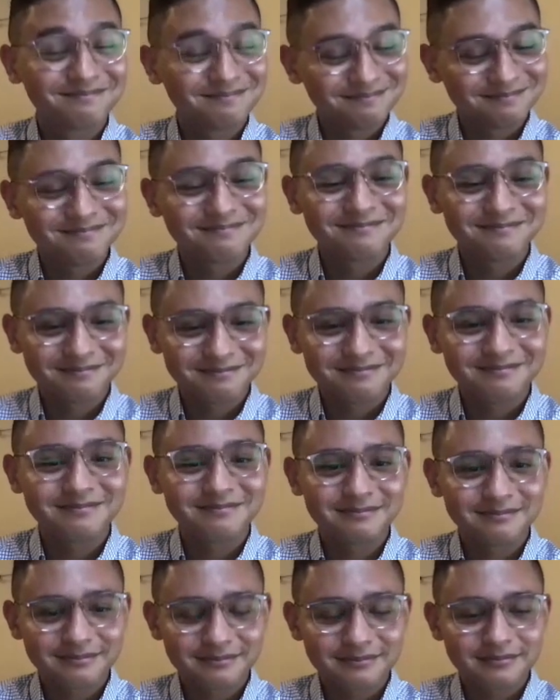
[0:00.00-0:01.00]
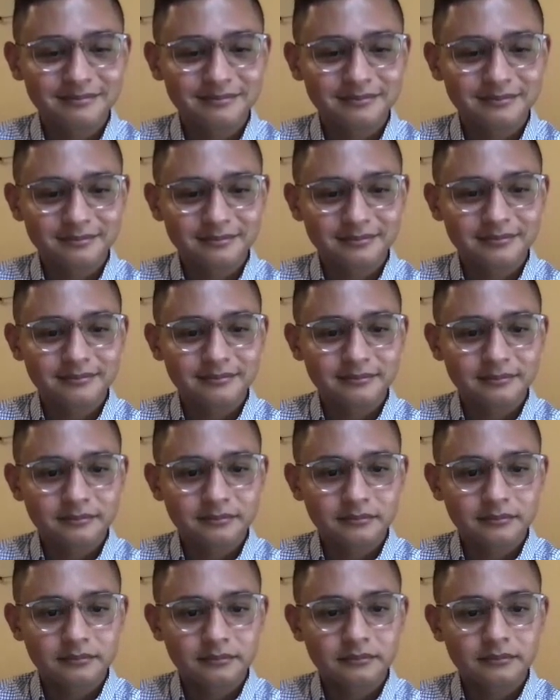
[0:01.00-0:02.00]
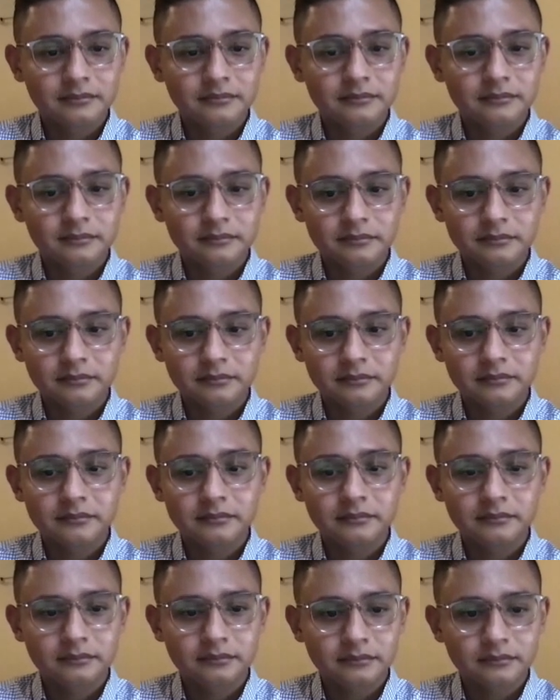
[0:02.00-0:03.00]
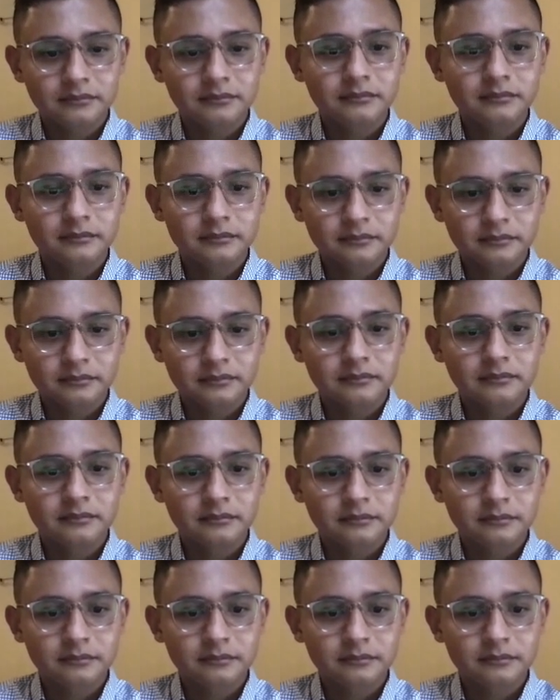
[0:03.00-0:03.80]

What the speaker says: [no speech]